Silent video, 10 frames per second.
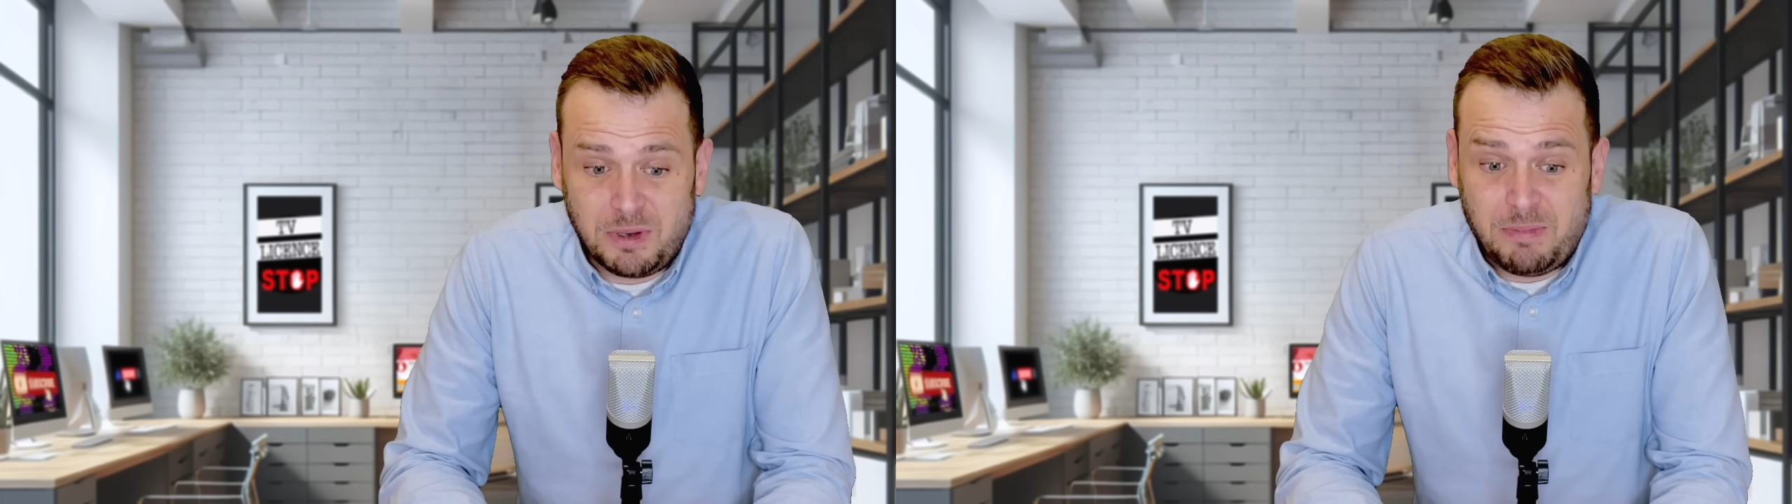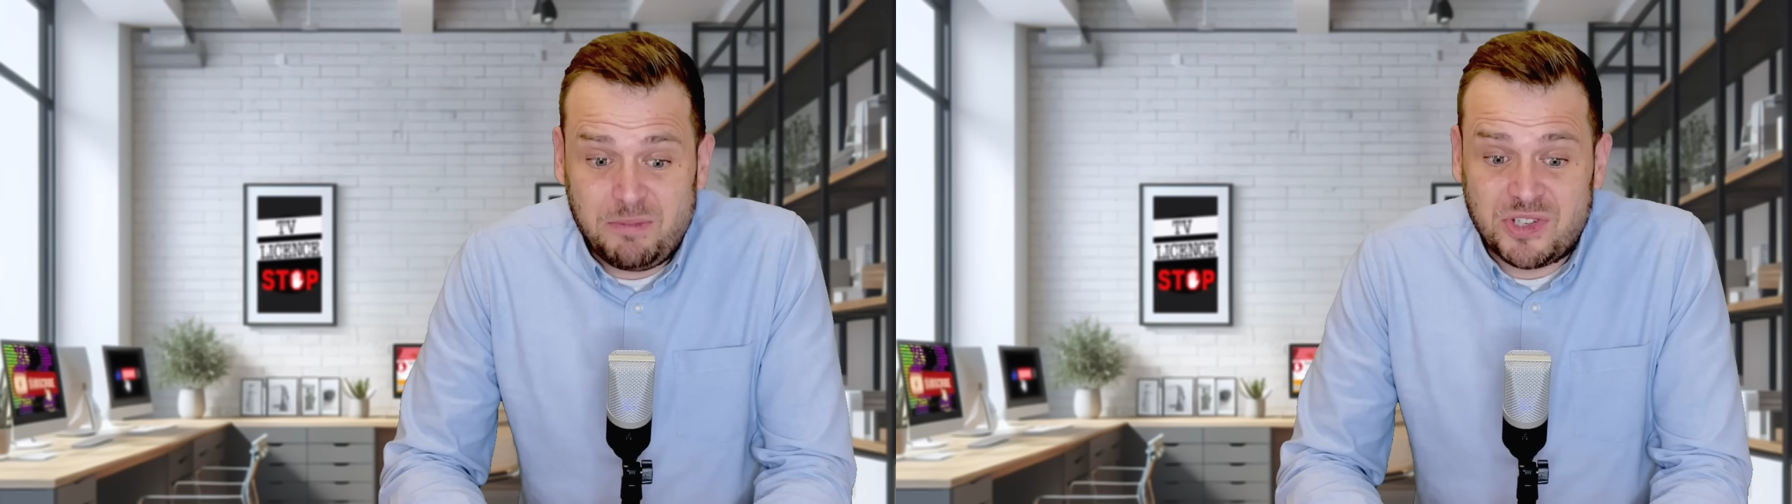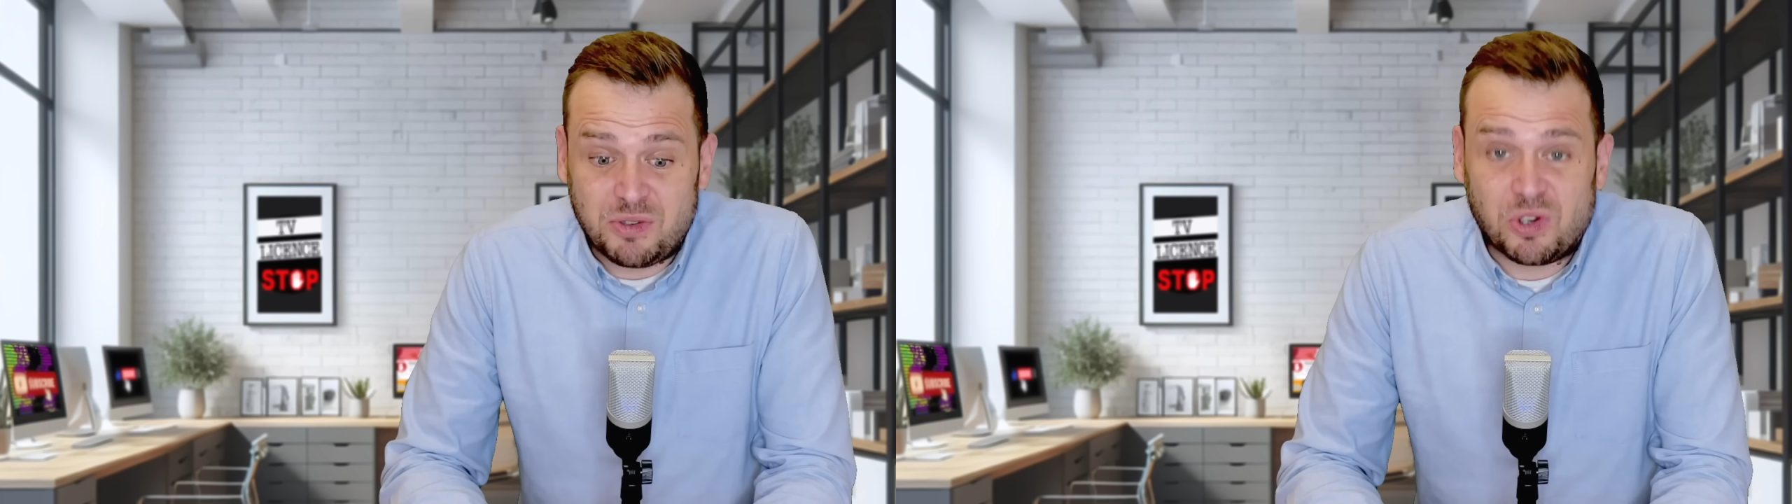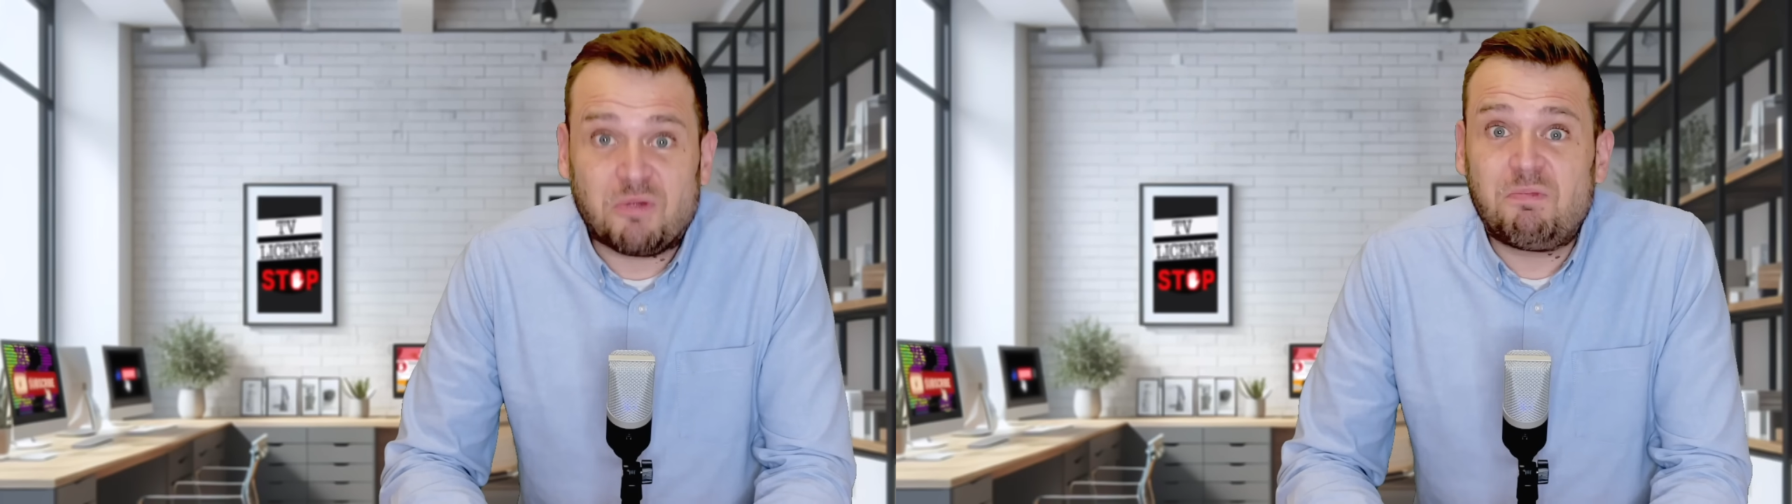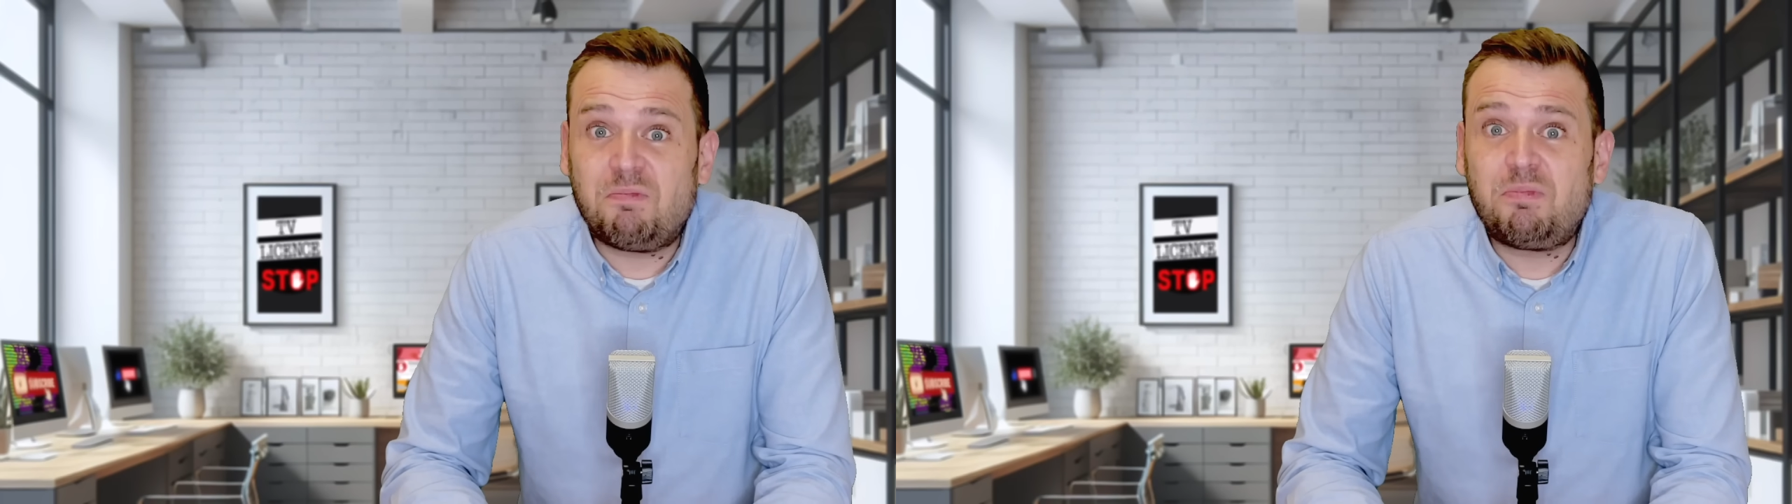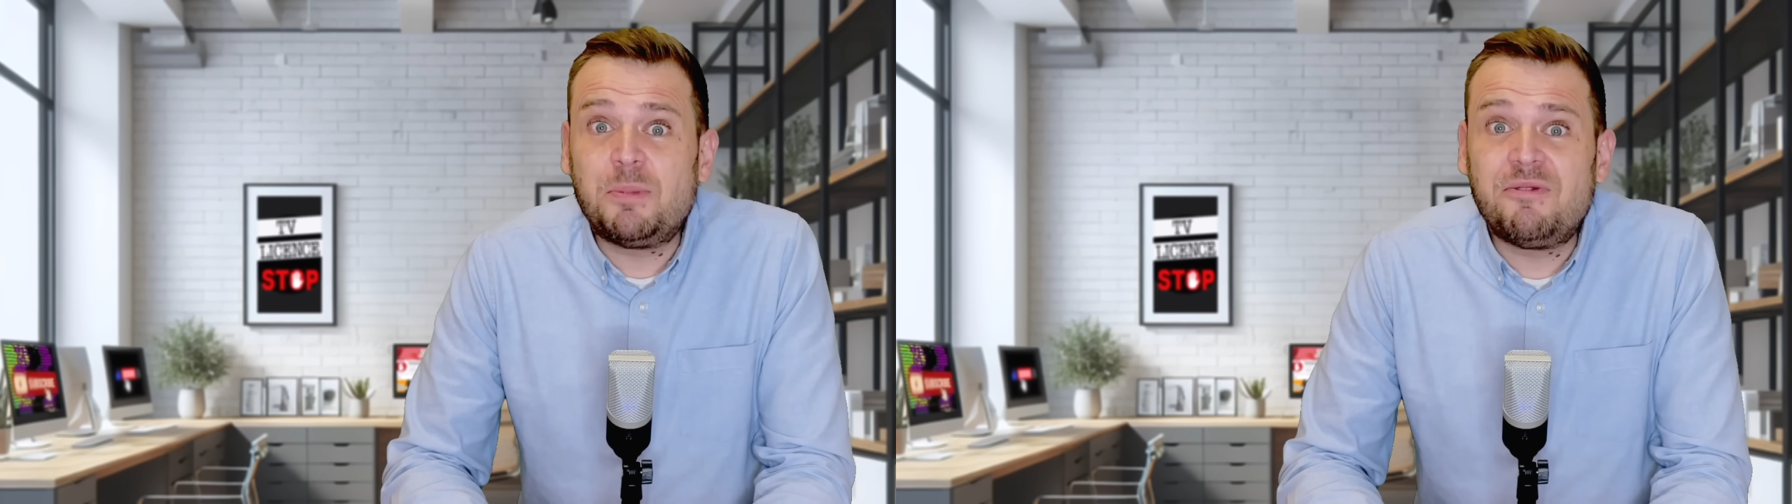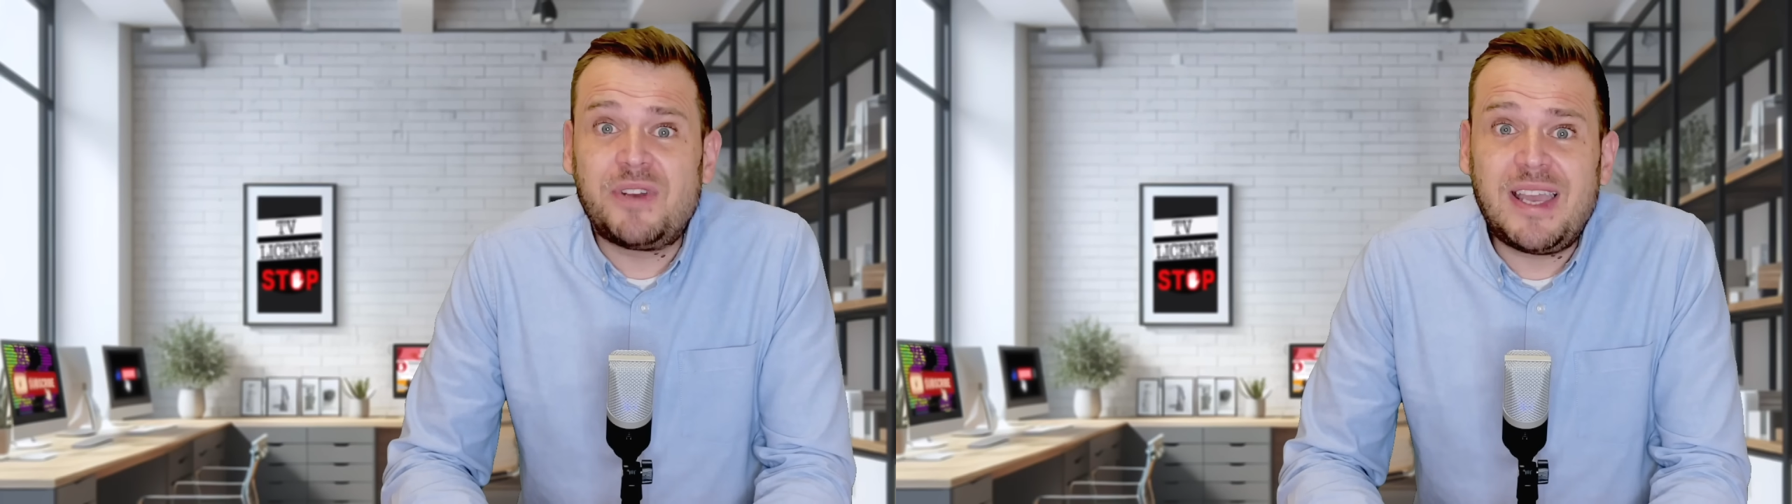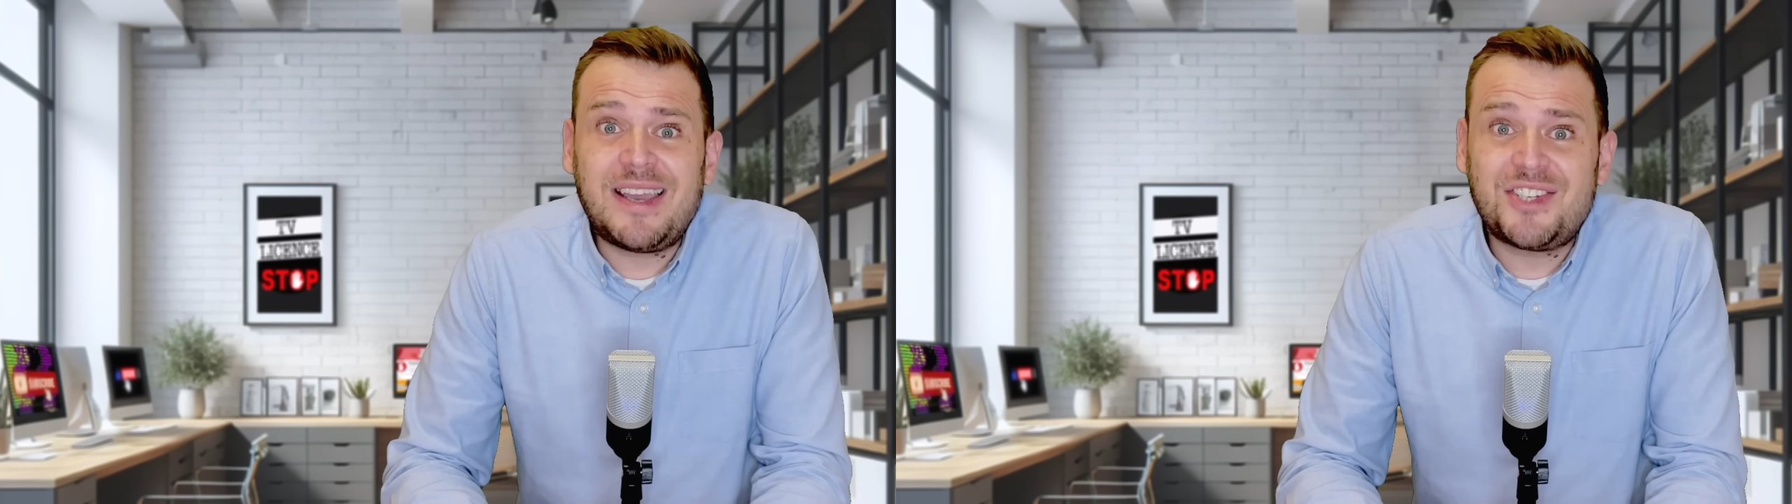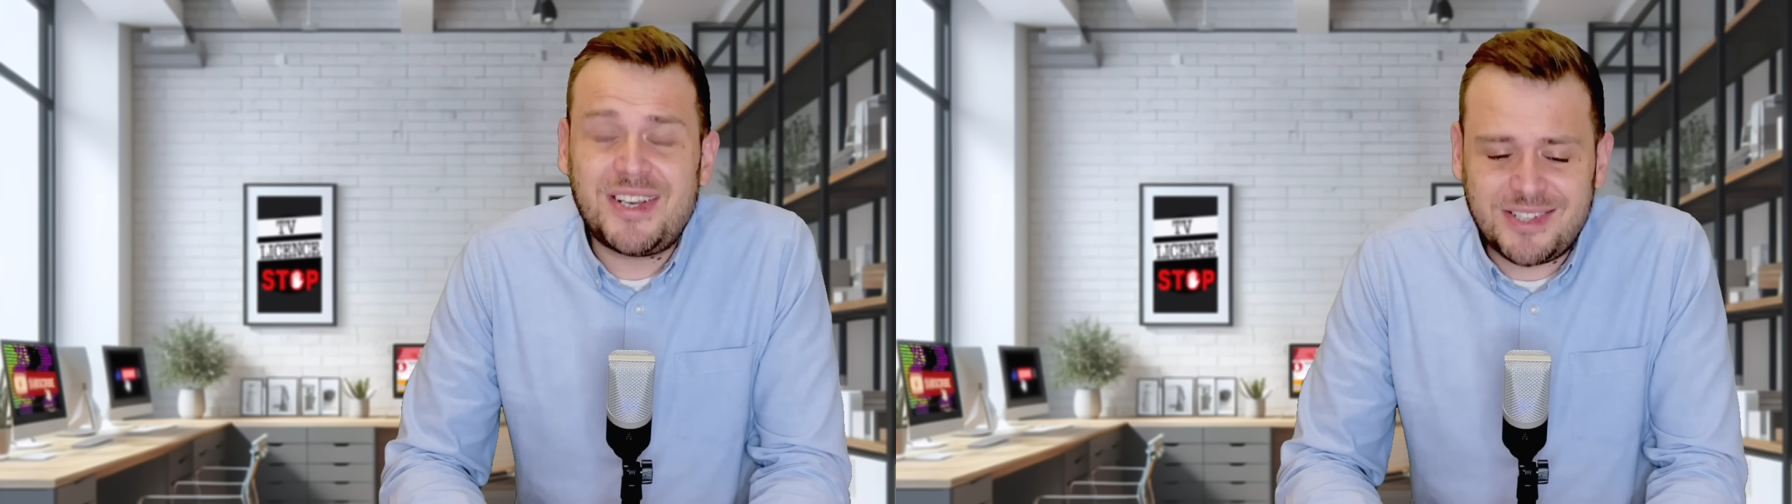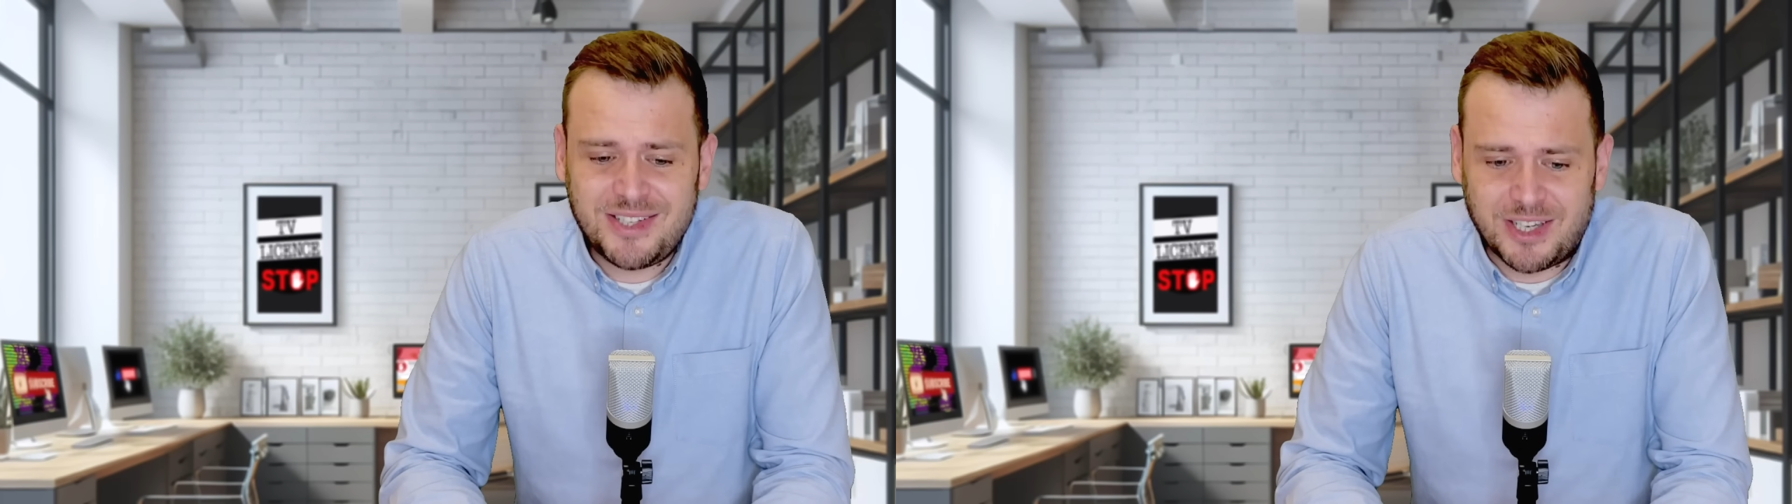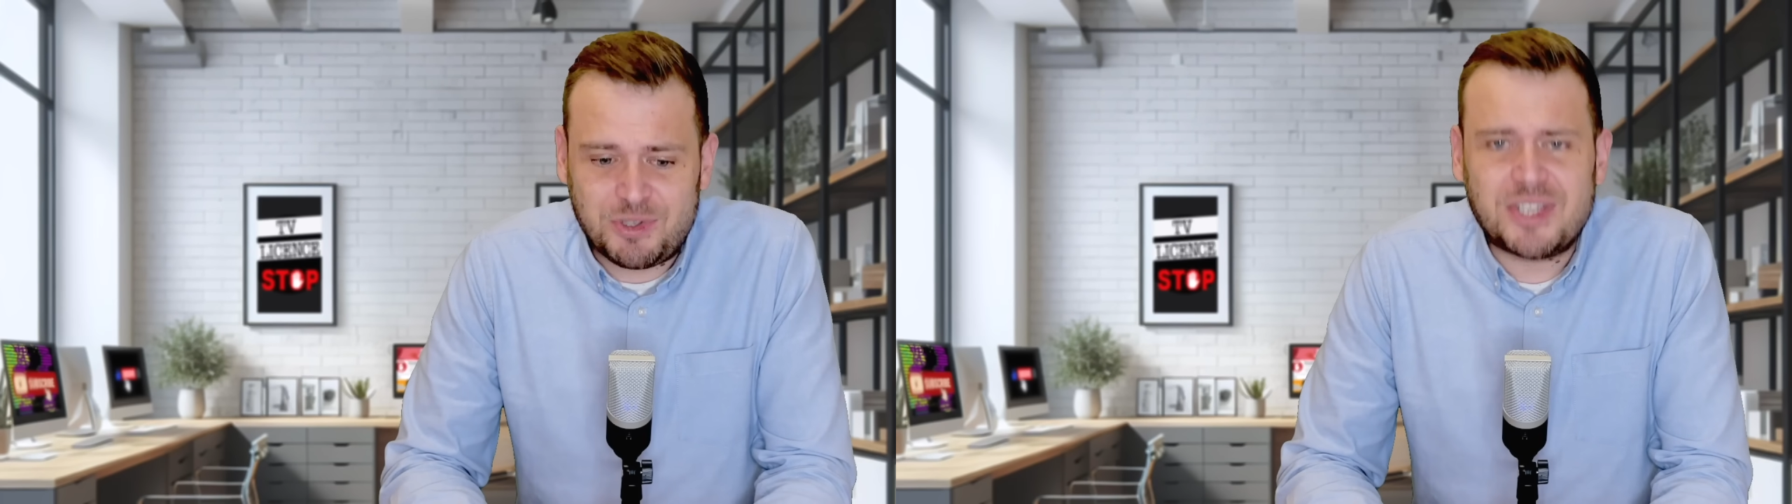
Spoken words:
My mum's still got blooming VHS tapes.